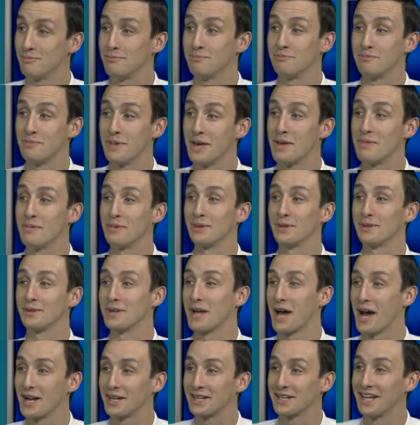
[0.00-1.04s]
people are
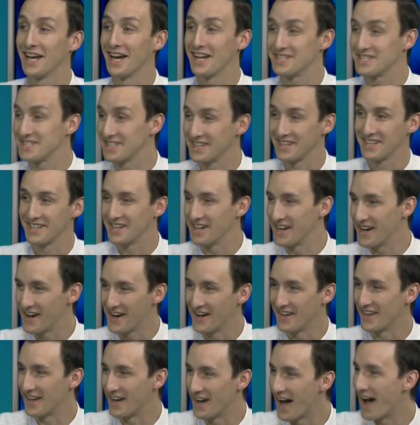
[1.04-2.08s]
not catching it
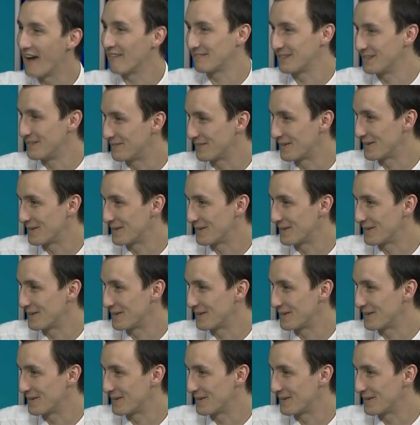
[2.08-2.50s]
all that often for